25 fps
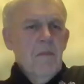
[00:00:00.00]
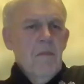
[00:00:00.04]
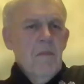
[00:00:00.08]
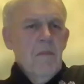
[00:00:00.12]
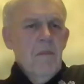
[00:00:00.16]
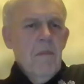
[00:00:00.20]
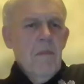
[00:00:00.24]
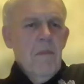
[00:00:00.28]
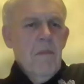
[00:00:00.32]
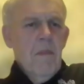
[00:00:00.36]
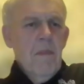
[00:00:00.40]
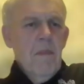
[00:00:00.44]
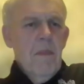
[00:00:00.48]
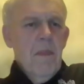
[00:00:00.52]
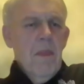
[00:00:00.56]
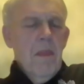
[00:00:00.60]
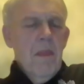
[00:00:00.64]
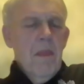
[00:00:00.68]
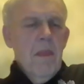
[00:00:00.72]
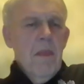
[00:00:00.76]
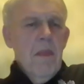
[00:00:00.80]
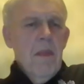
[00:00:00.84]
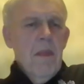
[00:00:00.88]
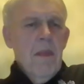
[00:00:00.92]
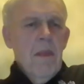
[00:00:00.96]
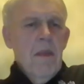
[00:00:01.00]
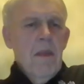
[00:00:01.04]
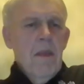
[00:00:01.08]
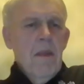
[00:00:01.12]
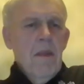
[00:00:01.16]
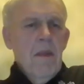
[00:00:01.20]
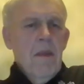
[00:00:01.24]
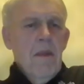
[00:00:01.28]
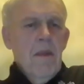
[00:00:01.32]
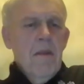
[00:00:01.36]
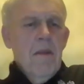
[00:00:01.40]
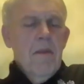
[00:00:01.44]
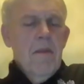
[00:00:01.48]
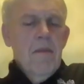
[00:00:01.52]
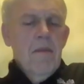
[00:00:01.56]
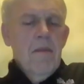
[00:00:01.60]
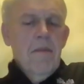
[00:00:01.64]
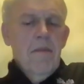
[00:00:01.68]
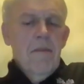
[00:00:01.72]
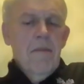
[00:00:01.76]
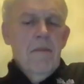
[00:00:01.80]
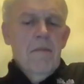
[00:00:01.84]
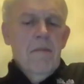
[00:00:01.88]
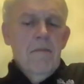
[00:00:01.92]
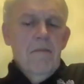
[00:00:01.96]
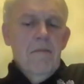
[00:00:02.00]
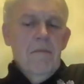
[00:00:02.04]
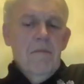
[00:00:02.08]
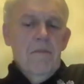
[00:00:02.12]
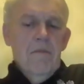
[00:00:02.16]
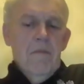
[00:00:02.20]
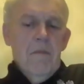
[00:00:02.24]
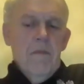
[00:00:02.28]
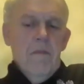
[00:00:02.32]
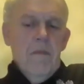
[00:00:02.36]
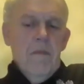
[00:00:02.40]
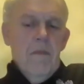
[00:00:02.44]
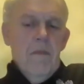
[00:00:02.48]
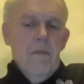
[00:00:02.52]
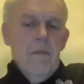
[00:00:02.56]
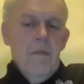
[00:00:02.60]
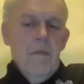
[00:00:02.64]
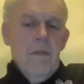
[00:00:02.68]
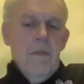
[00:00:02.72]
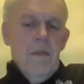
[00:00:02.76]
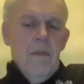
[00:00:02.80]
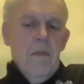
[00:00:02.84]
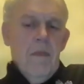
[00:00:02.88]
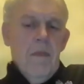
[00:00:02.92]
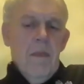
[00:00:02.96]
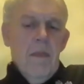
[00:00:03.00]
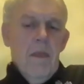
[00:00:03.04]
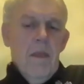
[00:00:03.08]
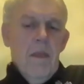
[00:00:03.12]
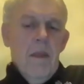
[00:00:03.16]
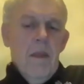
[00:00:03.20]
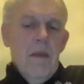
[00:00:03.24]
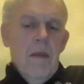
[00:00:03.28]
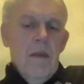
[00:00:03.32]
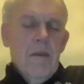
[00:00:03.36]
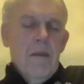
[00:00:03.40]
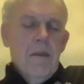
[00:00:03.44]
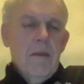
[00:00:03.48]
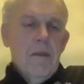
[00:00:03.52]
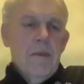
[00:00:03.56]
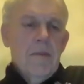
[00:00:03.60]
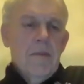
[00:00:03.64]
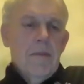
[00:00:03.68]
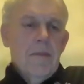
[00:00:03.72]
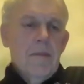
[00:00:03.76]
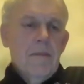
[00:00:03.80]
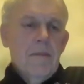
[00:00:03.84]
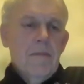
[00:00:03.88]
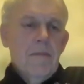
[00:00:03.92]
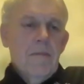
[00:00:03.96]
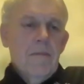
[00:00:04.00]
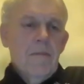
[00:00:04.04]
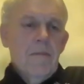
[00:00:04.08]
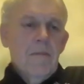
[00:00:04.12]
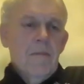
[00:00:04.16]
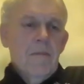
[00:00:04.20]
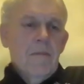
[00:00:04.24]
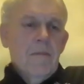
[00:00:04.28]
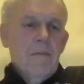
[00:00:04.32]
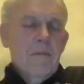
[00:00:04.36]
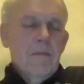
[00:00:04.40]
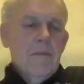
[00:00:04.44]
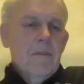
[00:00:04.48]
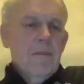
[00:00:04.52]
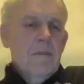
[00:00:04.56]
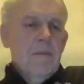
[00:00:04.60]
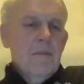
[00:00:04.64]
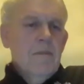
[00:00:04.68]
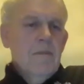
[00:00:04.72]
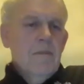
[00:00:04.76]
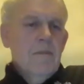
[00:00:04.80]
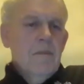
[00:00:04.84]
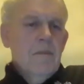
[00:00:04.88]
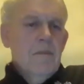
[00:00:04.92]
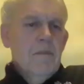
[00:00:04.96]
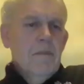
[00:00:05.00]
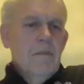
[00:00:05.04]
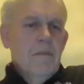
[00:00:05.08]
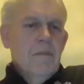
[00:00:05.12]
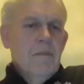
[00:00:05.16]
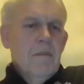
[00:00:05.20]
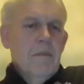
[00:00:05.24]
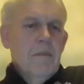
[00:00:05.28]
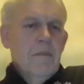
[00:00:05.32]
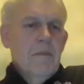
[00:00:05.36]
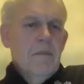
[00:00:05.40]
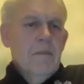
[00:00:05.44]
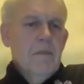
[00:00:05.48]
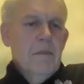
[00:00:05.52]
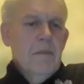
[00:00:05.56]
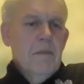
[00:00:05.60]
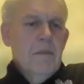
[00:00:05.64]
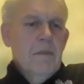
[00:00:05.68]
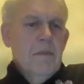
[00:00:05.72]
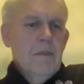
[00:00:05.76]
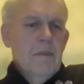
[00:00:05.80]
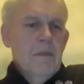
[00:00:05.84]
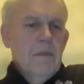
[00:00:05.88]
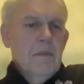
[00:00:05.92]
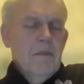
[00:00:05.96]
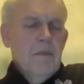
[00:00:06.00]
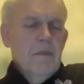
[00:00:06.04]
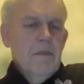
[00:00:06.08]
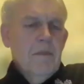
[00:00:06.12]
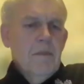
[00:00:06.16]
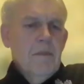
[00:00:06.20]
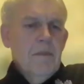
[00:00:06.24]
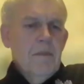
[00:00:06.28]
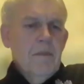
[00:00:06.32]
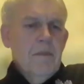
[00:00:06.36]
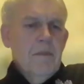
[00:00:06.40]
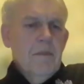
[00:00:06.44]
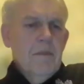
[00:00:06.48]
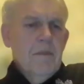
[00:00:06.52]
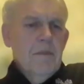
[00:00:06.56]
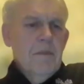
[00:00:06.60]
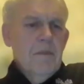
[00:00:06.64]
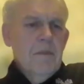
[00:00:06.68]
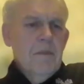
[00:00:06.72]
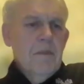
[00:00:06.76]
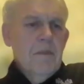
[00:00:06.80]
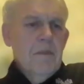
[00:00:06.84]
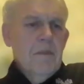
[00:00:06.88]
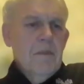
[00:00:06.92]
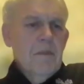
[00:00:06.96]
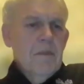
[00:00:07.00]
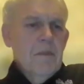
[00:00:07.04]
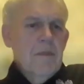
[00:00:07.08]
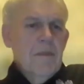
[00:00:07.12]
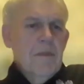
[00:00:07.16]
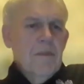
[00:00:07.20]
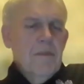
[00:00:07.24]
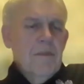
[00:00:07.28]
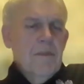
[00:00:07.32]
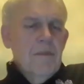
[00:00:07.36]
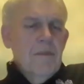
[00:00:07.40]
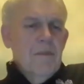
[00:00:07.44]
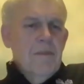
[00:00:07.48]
No words are spoken by the person on screen.